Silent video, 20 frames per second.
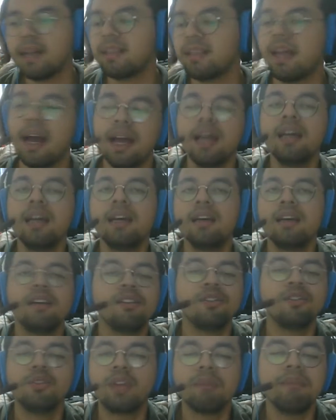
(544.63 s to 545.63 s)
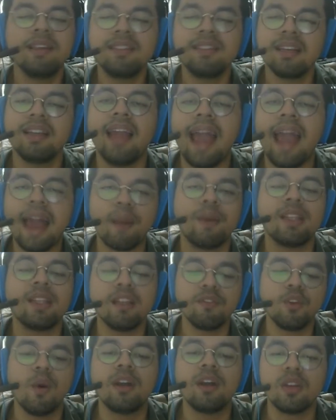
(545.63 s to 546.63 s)
yeah, you can basically add
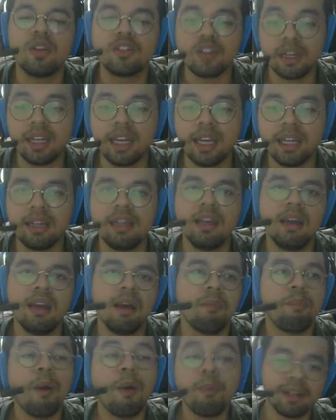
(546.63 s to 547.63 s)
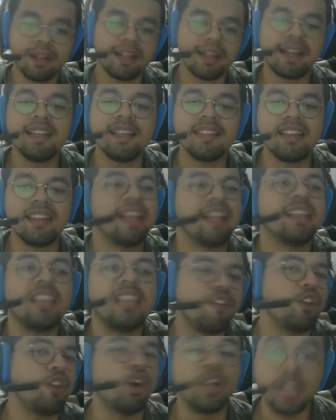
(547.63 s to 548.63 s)
whatever you want to a sonnet, popularize it and
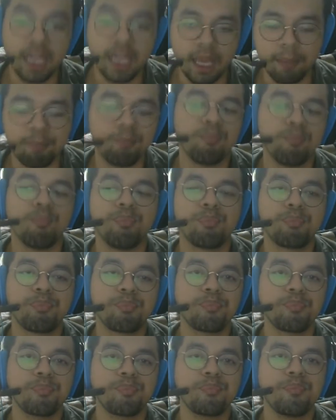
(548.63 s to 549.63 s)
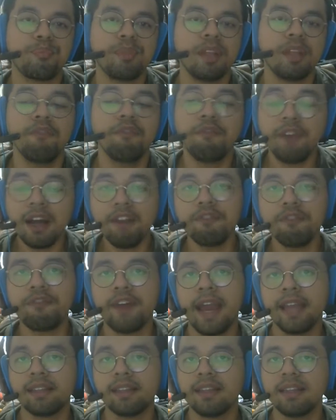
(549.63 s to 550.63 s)
give it your name. Fun
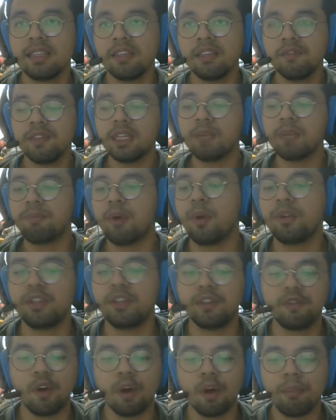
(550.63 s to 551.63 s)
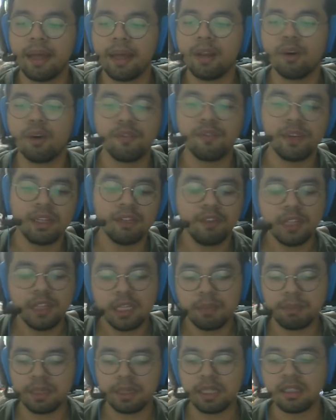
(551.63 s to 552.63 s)
fact, there's even a poetry format over in the
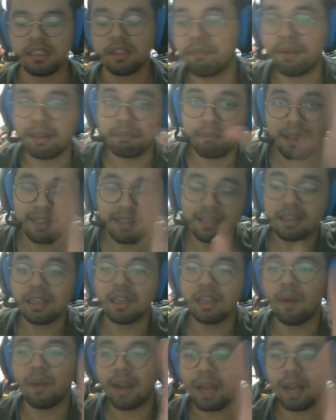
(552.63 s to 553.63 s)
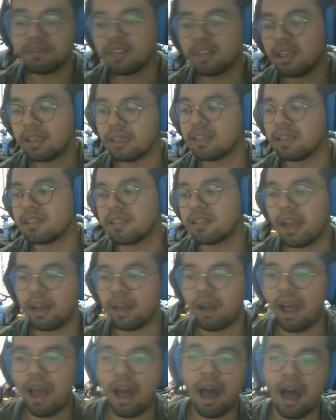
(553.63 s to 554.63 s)
Philippines. Basically, what I'm saying is that
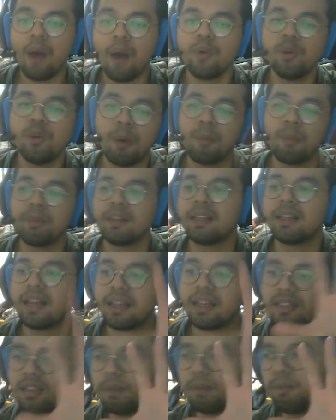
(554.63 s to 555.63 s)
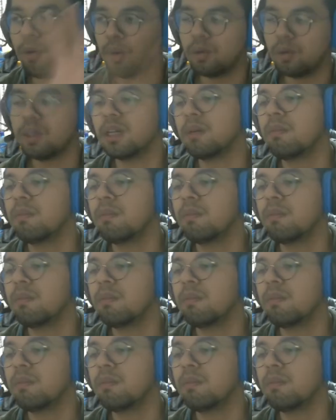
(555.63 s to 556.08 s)
how you popularize a poem